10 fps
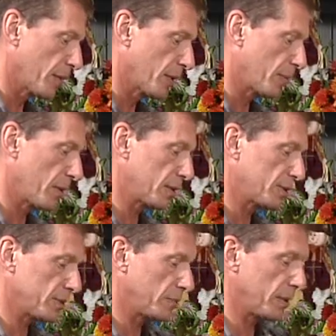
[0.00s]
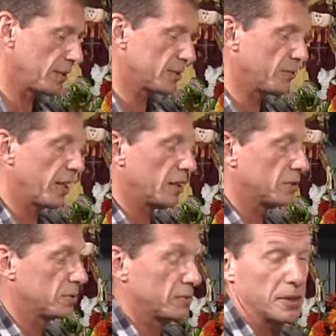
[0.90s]
the powdered sugar melts and reacts
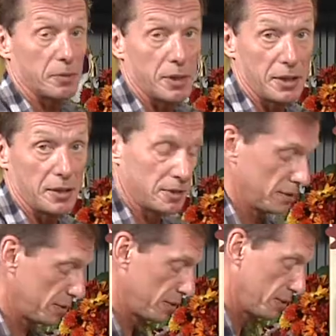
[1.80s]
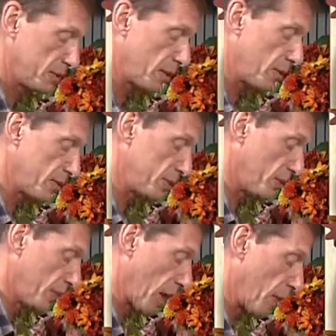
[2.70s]
to it right away. So it's always,
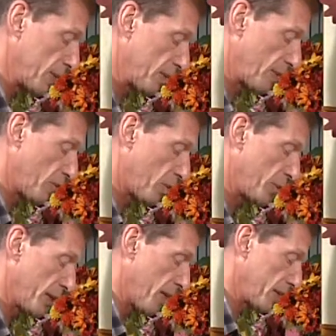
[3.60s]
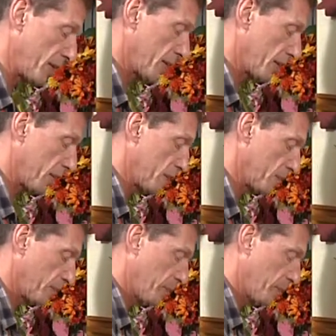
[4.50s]
you can always add more, but you can't take it out.